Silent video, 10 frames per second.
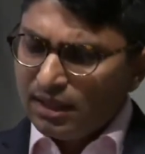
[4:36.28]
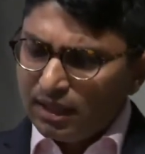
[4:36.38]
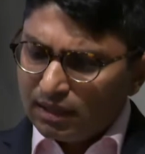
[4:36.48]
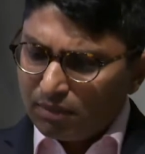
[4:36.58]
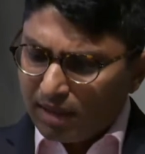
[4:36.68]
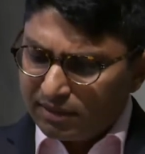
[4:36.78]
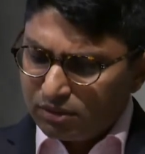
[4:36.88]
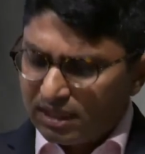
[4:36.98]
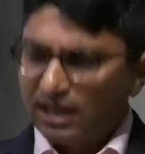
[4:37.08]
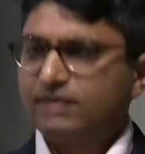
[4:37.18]
Now, I know
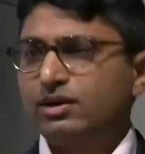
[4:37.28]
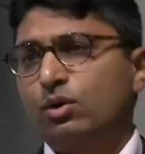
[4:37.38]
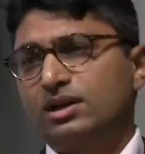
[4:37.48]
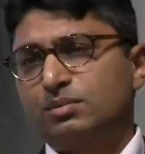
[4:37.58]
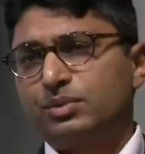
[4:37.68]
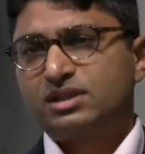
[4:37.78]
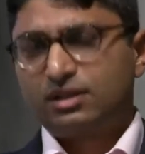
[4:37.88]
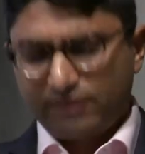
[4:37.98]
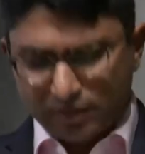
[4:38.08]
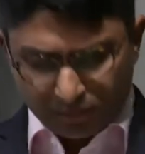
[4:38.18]
that I have quite a depressing
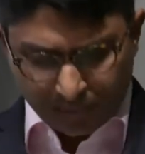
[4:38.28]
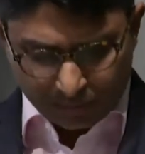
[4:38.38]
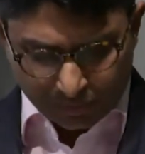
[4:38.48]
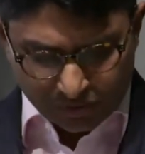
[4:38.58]
effect on people,